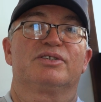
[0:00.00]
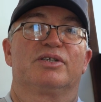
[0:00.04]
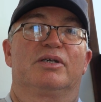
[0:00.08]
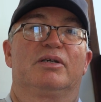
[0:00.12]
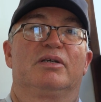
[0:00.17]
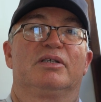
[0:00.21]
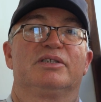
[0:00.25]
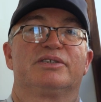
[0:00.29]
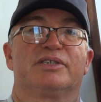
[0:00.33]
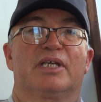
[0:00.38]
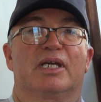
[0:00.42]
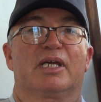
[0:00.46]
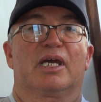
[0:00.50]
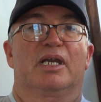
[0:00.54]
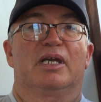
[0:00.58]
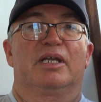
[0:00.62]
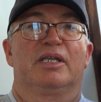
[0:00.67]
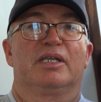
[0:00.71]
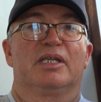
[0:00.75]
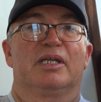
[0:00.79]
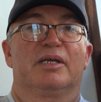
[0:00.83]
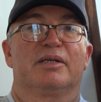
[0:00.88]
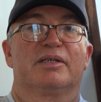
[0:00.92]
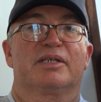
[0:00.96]
soon as they get
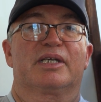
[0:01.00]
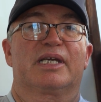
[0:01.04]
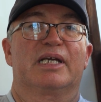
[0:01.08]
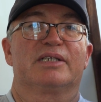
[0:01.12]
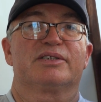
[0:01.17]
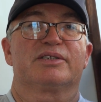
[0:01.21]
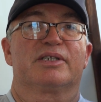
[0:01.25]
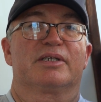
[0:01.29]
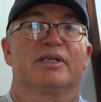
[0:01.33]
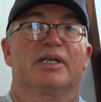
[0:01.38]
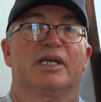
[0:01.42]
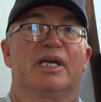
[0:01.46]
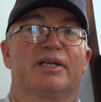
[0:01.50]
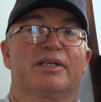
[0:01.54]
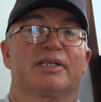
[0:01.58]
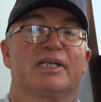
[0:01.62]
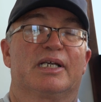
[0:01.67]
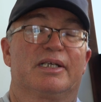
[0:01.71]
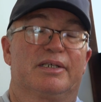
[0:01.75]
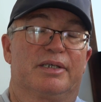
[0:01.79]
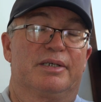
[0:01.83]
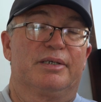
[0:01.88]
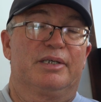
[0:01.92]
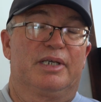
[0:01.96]
in
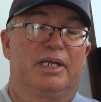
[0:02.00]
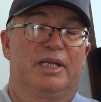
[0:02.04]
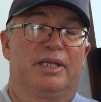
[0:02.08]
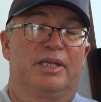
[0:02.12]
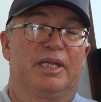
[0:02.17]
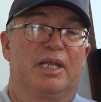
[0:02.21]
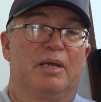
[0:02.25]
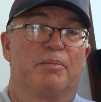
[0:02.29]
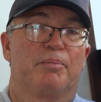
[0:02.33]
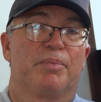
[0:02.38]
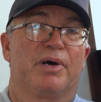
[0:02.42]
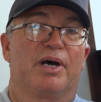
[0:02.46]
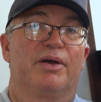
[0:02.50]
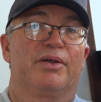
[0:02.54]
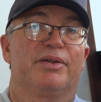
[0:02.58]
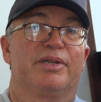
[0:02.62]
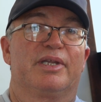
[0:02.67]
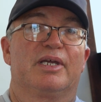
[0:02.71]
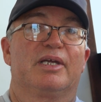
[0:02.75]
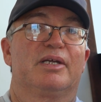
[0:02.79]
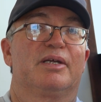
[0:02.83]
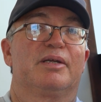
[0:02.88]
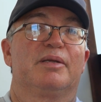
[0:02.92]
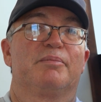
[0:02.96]
their boat,
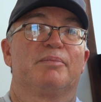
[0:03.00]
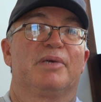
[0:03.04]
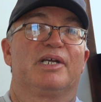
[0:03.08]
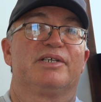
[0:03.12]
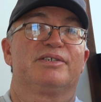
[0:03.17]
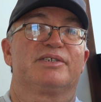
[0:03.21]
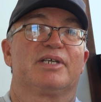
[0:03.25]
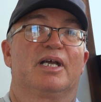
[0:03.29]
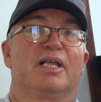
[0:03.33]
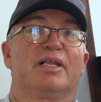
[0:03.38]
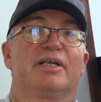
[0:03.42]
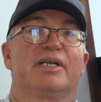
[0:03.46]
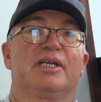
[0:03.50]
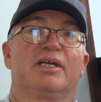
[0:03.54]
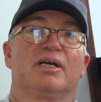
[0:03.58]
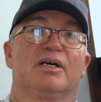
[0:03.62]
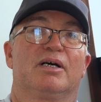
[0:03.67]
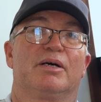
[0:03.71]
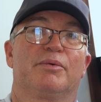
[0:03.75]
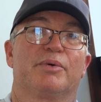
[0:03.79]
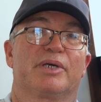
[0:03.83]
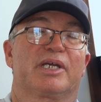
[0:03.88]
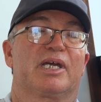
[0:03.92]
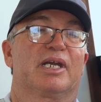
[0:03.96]
their mentality,
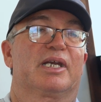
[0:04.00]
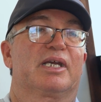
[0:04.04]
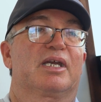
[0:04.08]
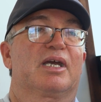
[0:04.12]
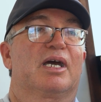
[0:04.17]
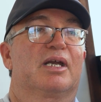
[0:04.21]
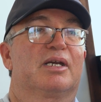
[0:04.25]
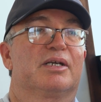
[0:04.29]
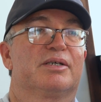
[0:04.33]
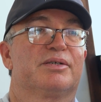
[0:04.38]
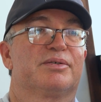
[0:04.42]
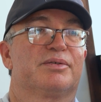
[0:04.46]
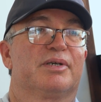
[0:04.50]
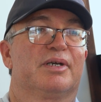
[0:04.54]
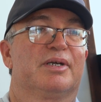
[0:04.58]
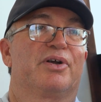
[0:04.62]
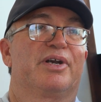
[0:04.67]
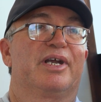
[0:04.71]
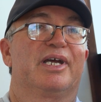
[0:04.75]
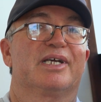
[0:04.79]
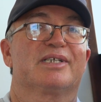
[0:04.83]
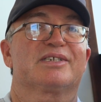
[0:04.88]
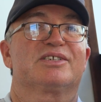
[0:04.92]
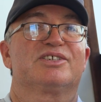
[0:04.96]
we're going to go to
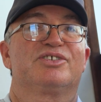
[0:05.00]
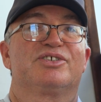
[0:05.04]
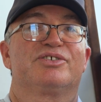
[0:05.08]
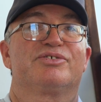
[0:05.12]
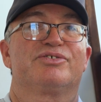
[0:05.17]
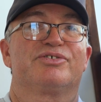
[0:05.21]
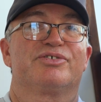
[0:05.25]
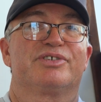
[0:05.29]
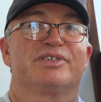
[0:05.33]
Spot X,